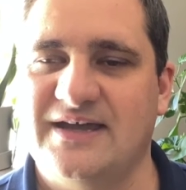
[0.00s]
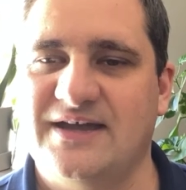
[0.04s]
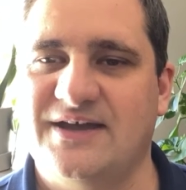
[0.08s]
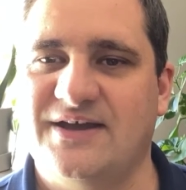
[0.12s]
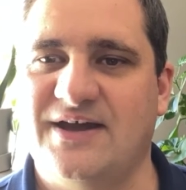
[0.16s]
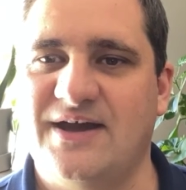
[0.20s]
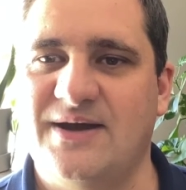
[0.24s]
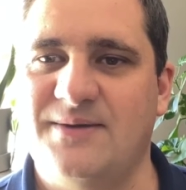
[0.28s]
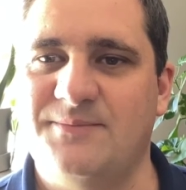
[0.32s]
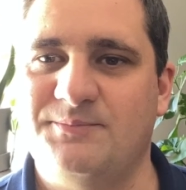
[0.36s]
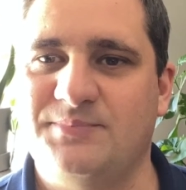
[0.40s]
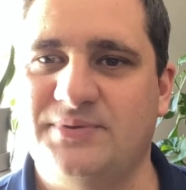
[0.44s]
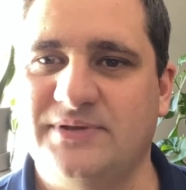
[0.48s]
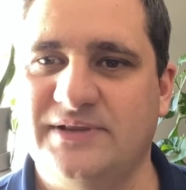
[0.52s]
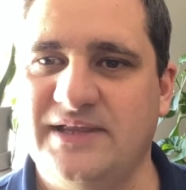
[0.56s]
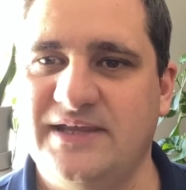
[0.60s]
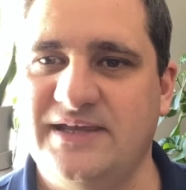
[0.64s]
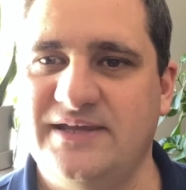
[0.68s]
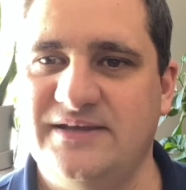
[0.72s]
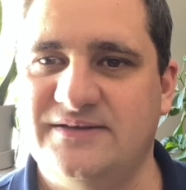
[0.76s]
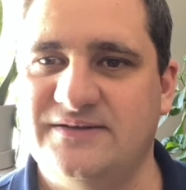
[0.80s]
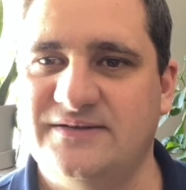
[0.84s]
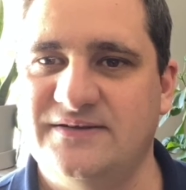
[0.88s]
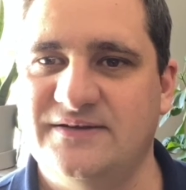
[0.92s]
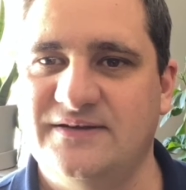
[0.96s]

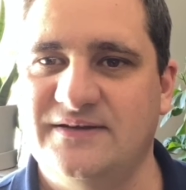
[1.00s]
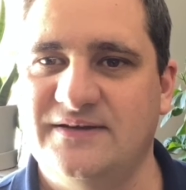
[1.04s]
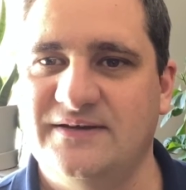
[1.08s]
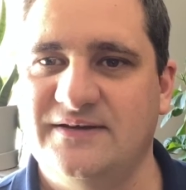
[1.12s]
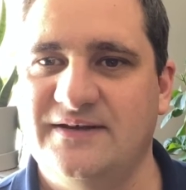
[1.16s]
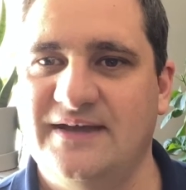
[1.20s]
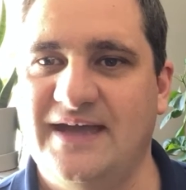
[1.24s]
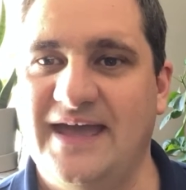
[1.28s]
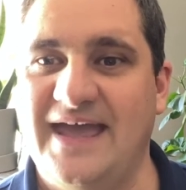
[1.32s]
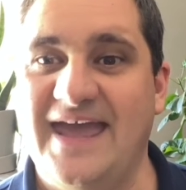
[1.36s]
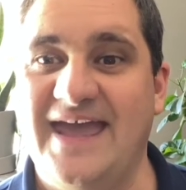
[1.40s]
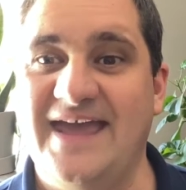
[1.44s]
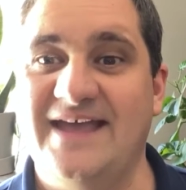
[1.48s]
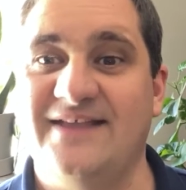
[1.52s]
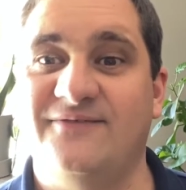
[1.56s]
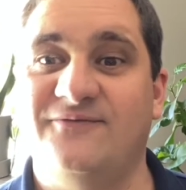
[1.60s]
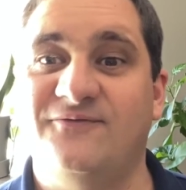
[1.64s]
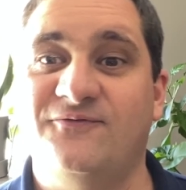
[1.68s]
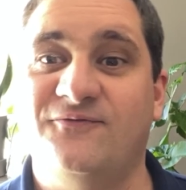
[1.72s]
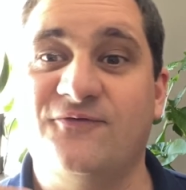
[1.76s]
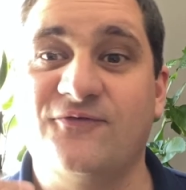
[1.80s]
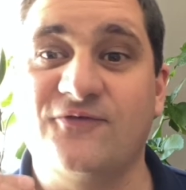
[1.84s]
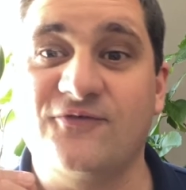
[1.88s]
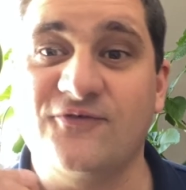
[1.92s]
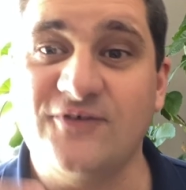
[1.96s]
complete, and
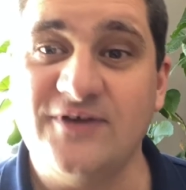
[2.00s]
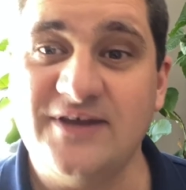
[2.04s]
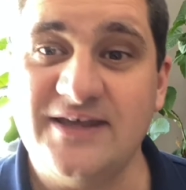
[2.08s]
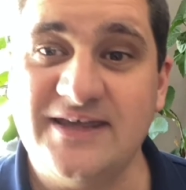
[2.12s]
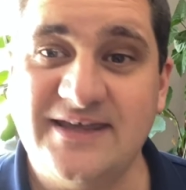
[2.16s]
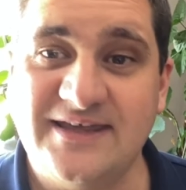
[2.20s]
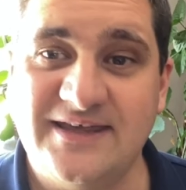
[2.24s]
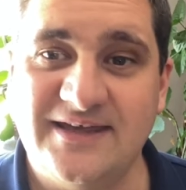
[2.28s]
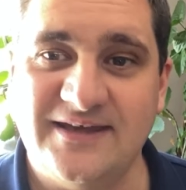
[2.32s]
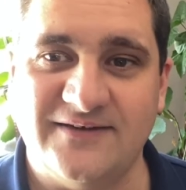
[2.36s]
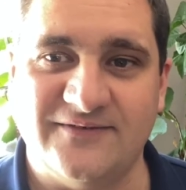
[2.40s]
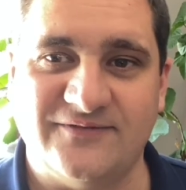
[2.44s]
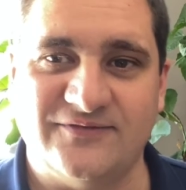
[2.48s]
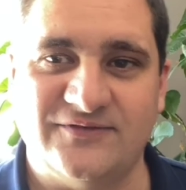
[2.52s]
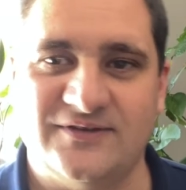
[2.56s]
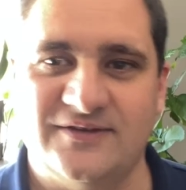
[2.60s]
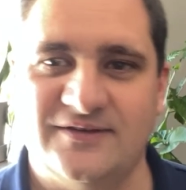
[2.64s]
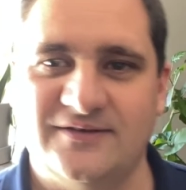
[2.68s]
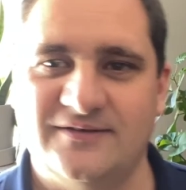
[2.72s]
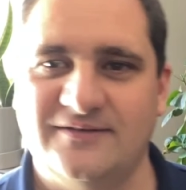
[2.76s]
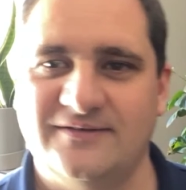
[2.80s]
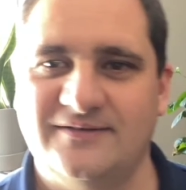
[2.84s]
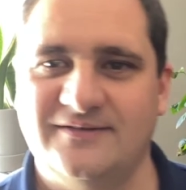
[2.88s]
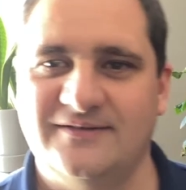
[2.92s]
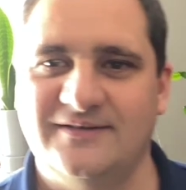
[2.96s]
free gift
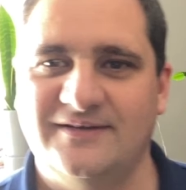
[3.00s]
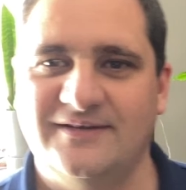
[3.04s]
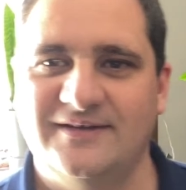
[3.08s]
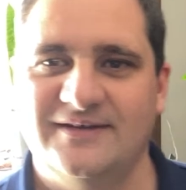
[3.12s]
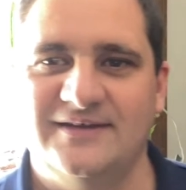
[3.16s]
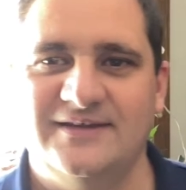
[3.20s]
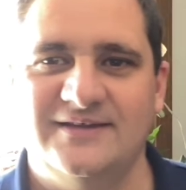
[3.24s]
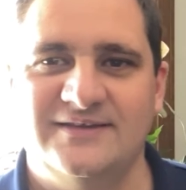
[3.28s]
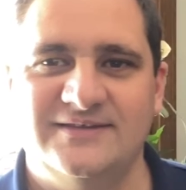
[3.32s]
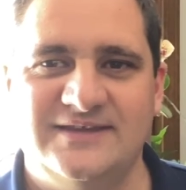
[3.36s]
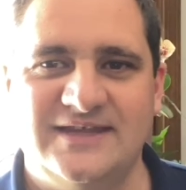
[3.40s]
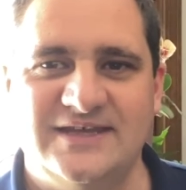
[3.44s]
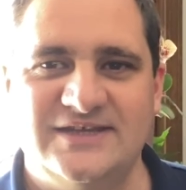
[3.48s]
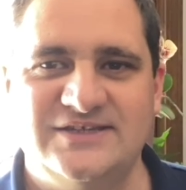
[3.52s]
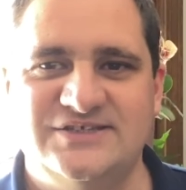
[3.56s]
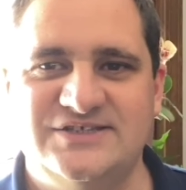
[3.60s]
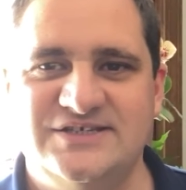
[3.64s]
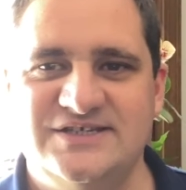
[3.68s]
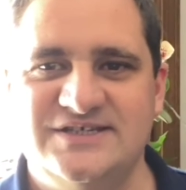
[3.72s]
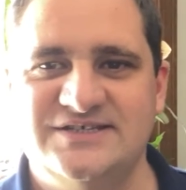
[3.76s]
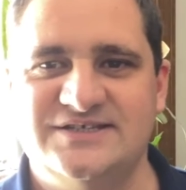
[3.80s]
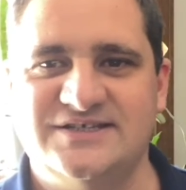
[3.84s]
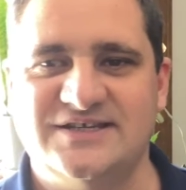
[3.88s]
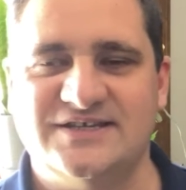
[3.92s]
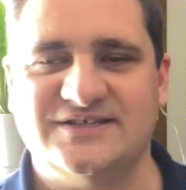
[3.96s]
that
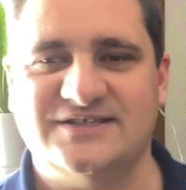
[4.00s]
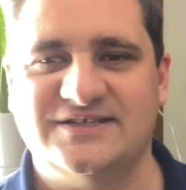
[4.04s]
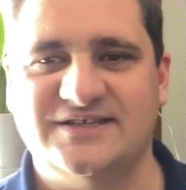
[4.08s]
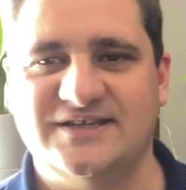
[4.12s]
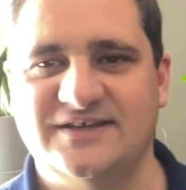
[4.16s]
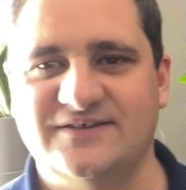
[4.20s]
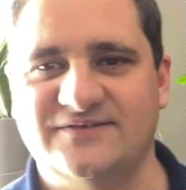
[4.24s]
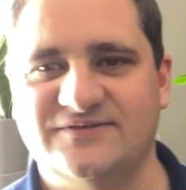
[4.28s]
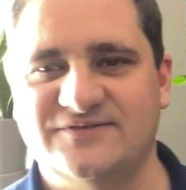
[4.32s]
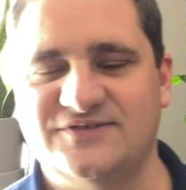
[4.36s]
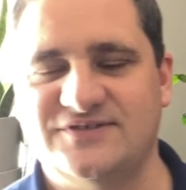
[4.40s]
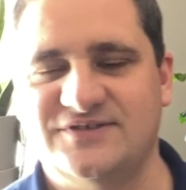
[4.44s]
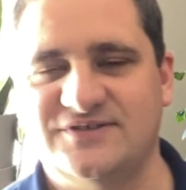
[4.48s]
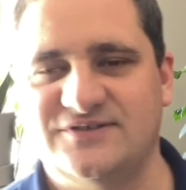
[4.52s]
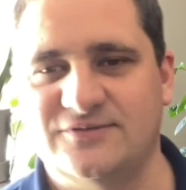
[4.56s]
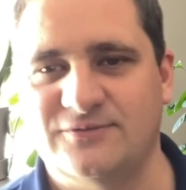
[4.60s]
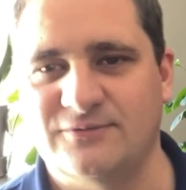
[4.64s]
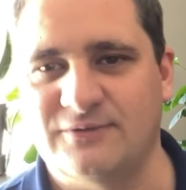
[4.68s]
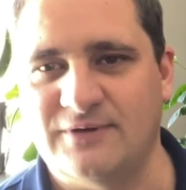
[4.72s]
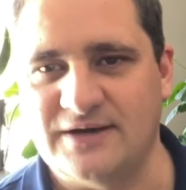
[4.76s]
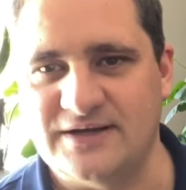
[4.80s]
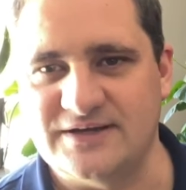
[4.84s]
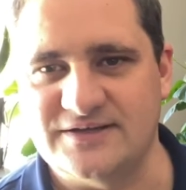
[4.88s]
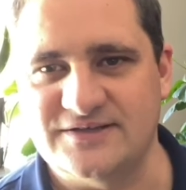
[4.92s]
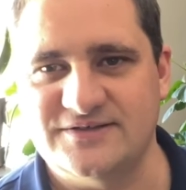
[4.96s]
Jesus gives to
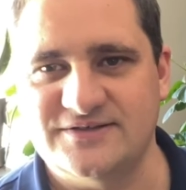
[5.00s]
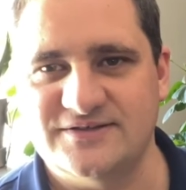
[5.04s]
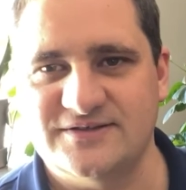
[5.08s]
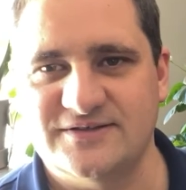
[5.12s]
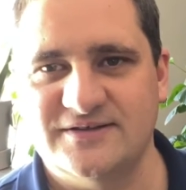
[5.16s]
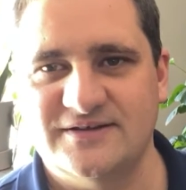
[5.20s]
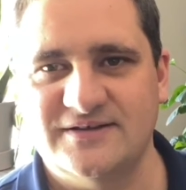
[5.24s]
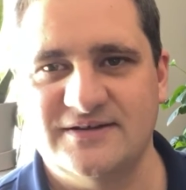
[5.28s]
us